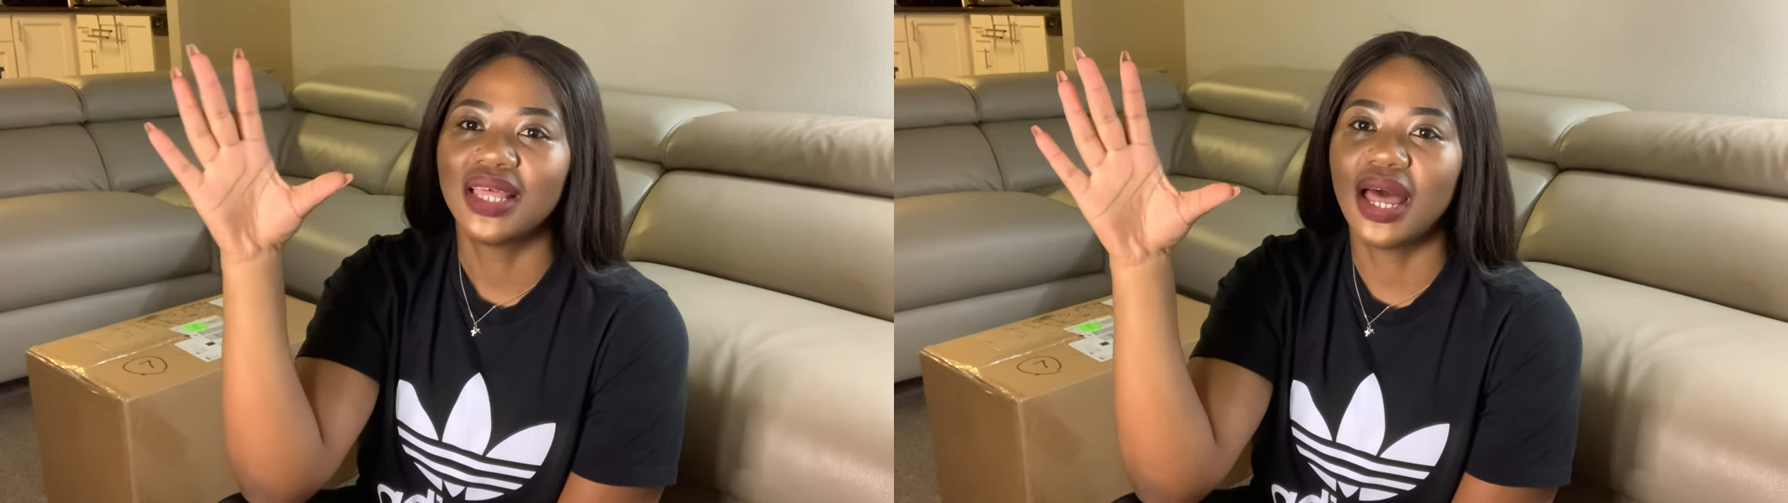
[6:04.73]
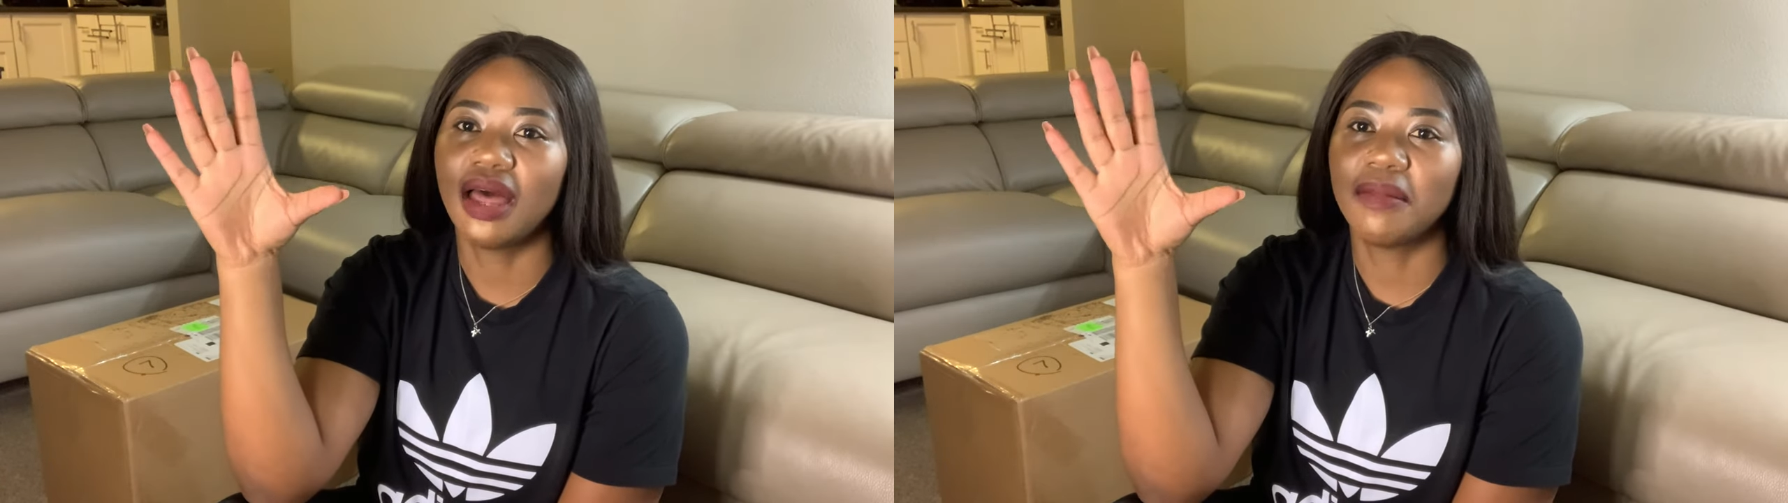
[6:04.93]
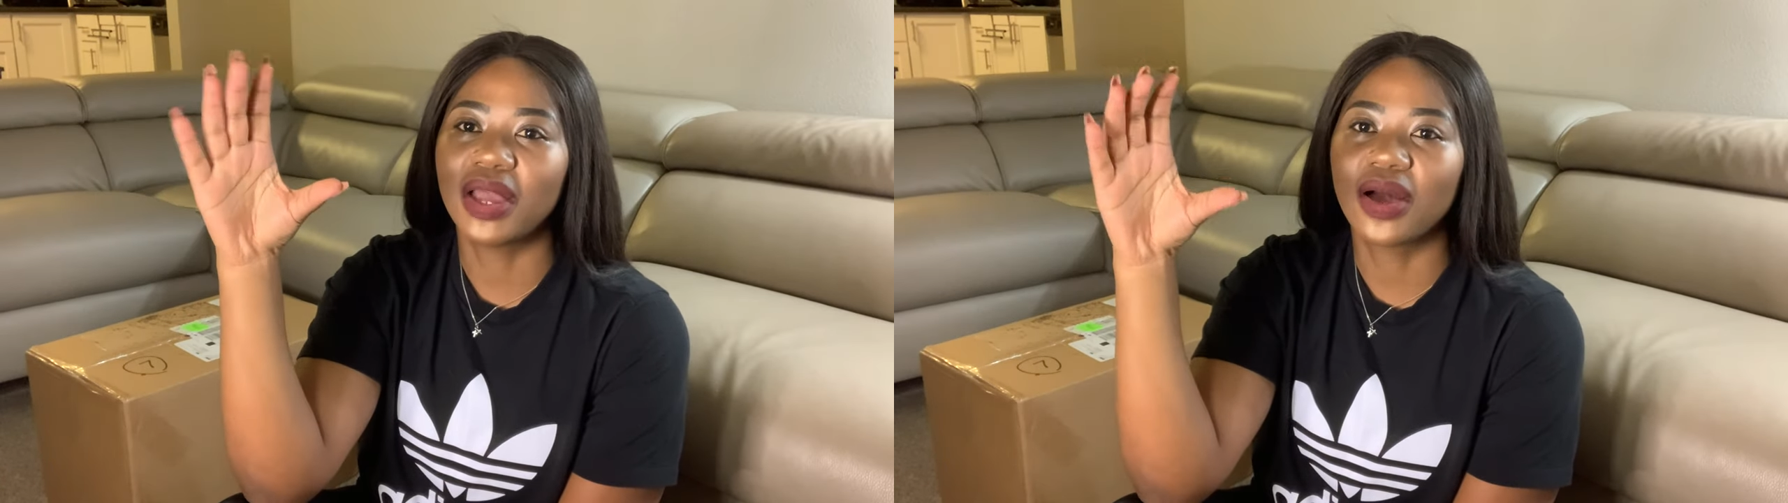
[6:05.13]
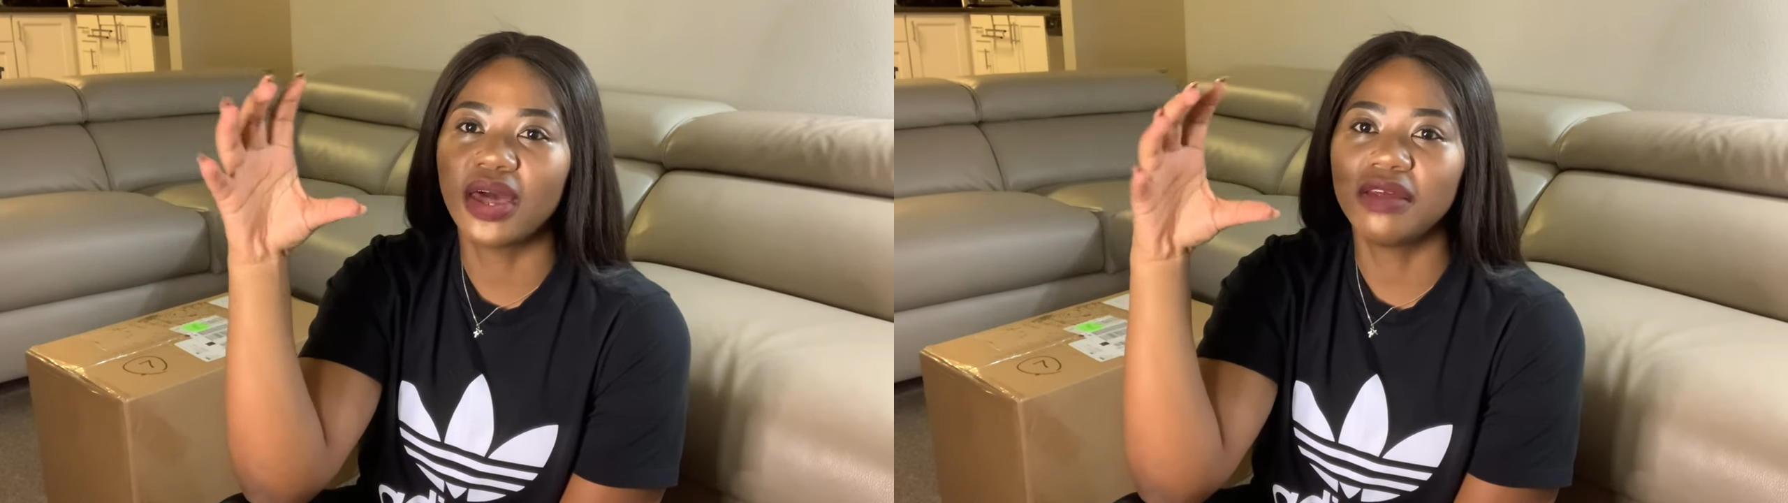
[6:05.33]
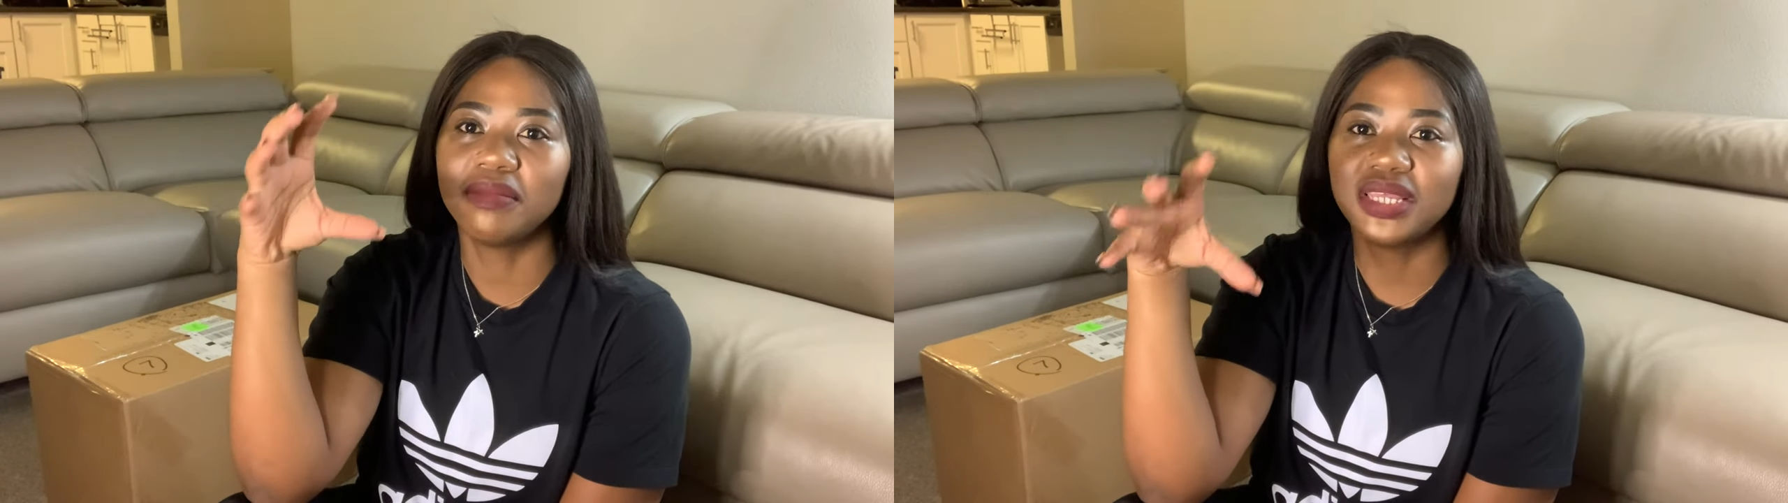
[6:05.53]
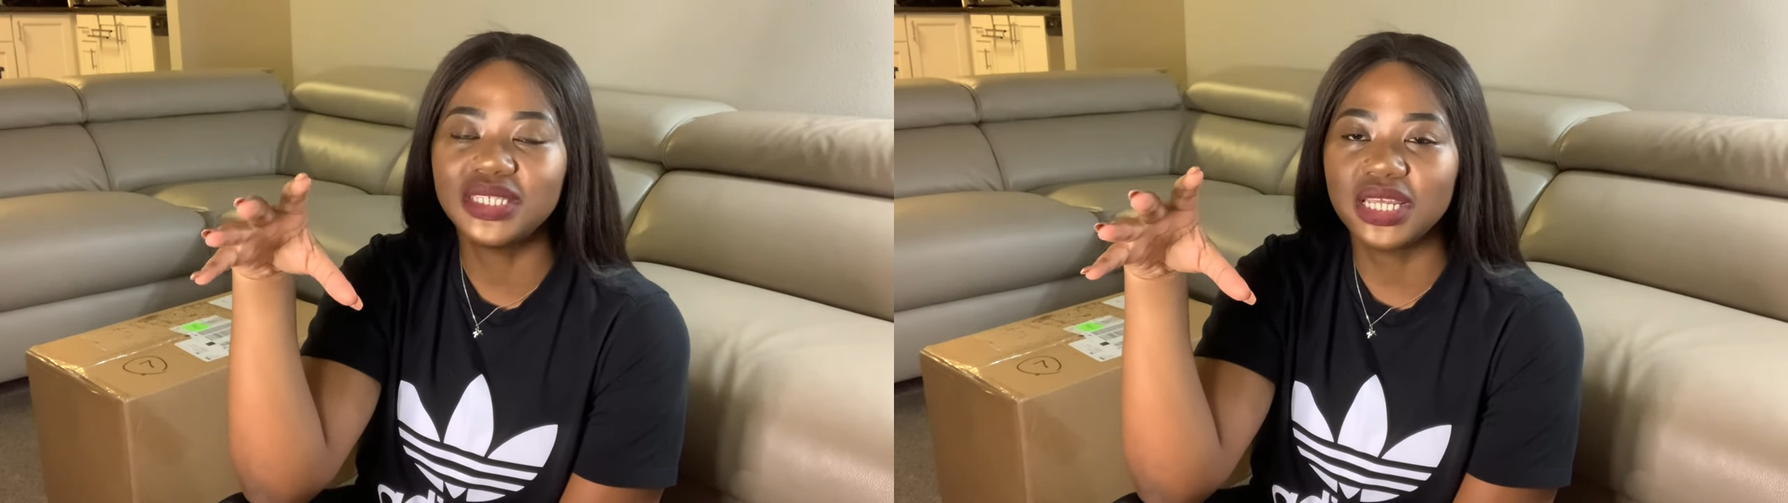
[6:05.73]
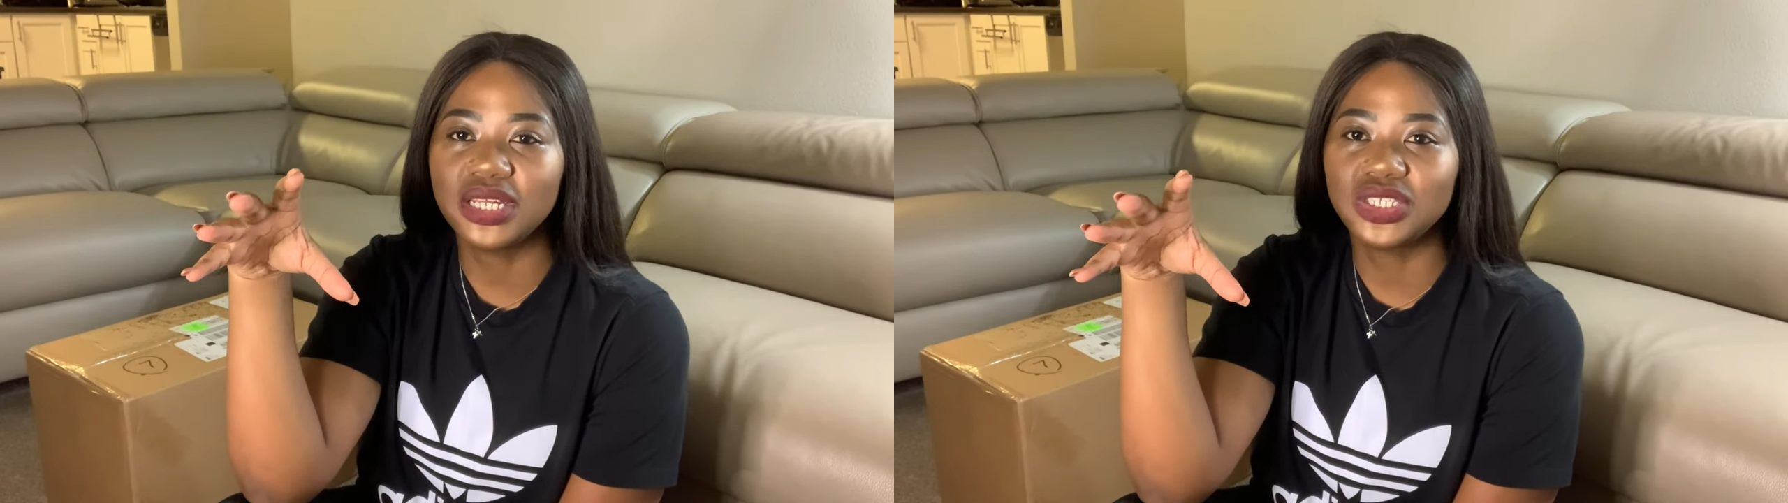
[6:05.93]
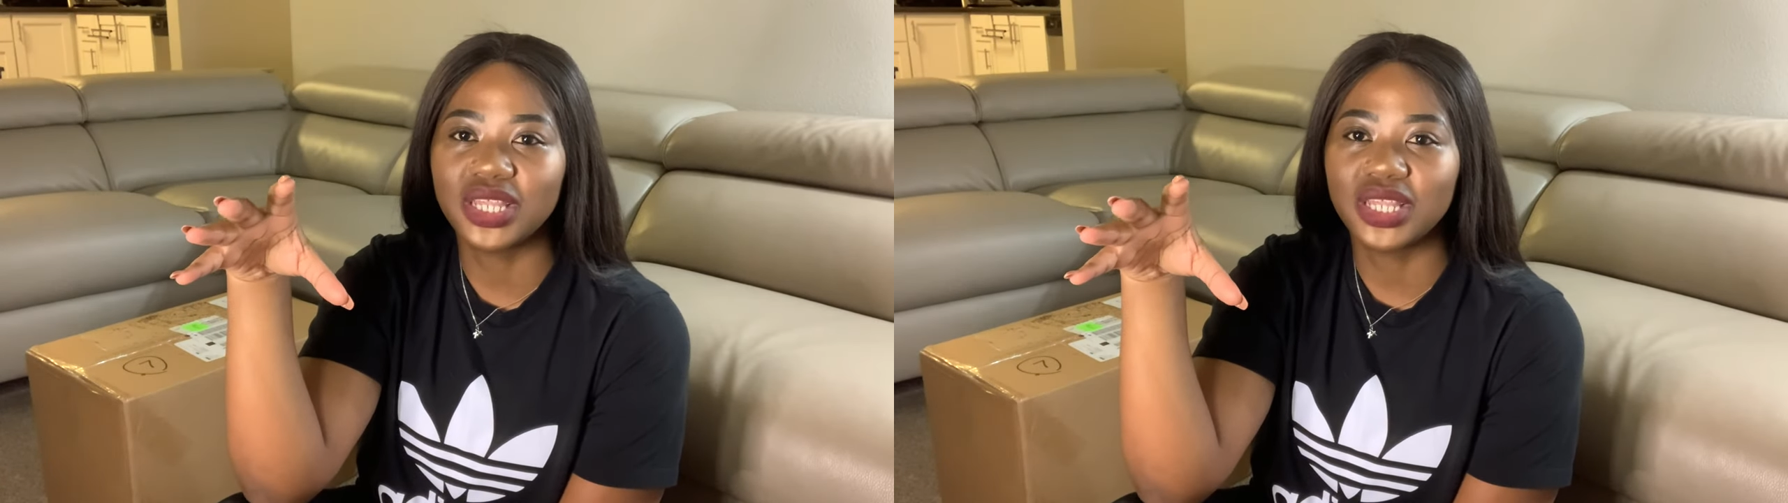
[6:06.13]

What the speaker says: I got a message